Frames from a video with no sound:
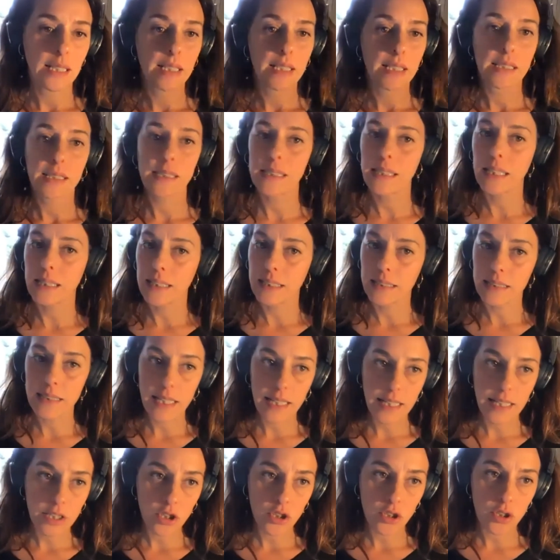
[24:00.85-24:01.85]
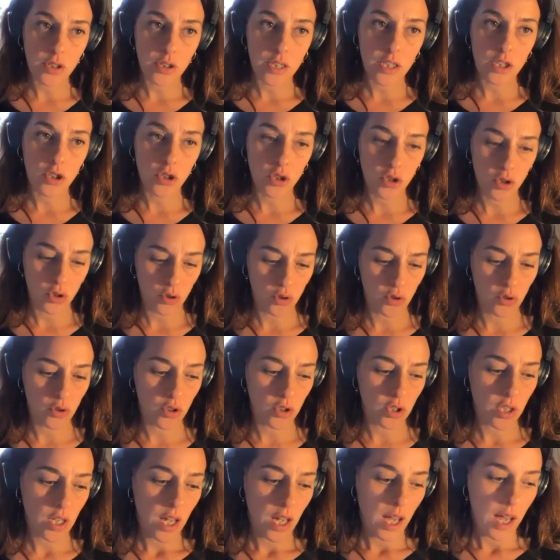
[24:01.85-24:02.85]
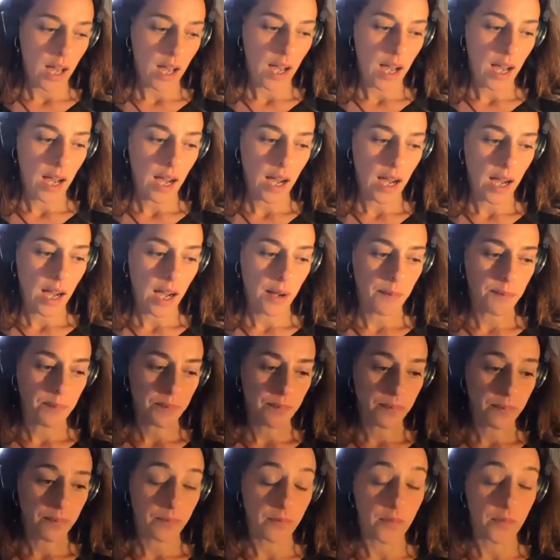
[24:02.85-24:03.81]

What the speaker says: sanitation issues, the